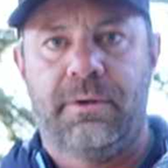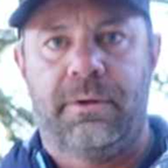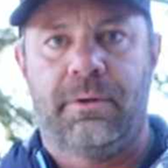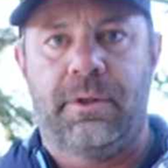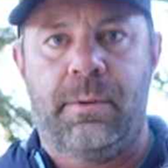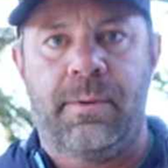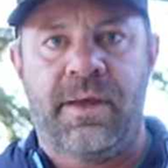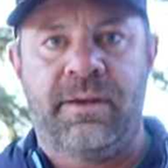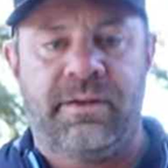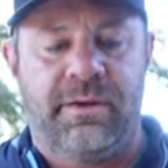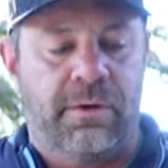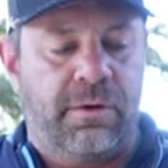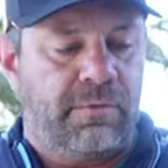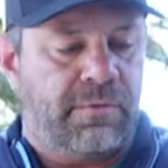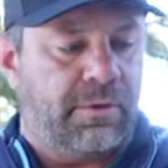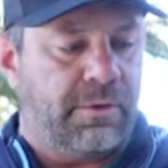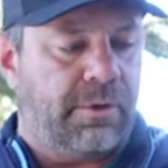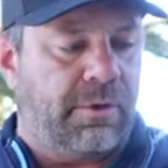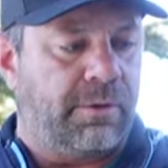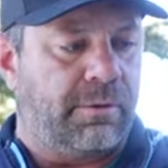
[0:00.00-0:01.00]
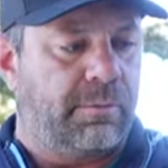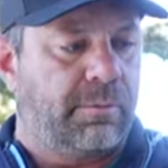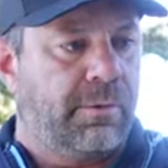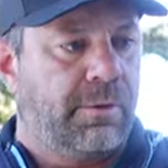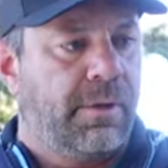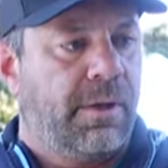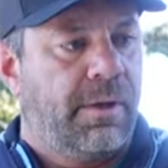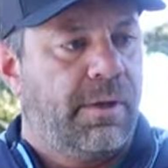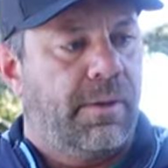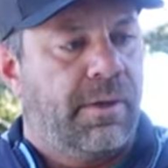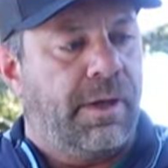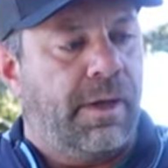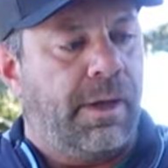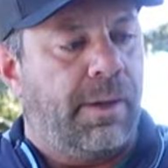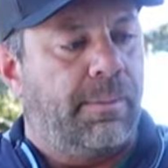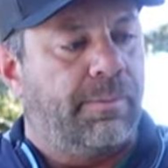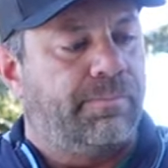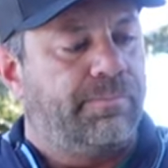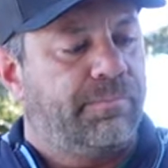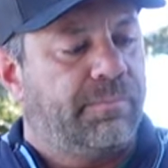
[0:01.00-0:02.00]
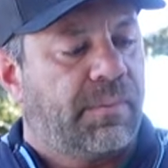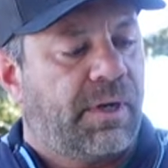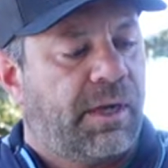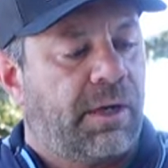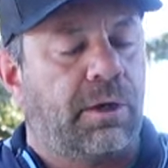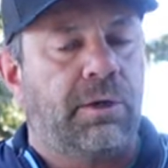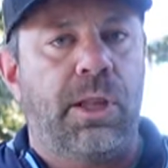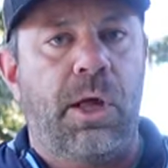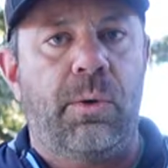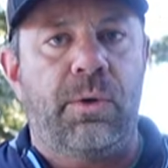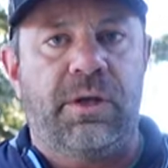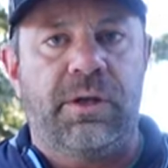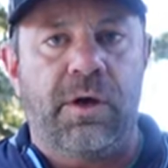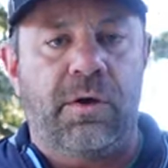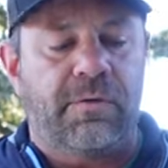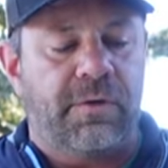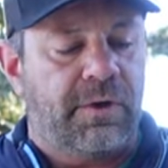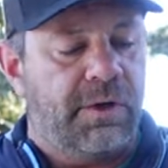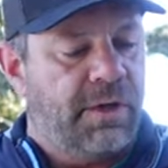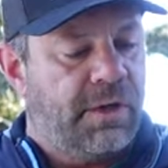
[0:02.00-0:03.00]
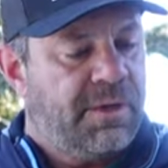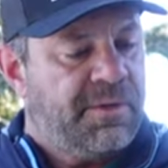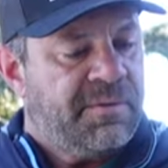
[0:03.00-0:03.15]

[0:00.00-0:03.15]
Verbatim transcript: lamenting over or gloating over.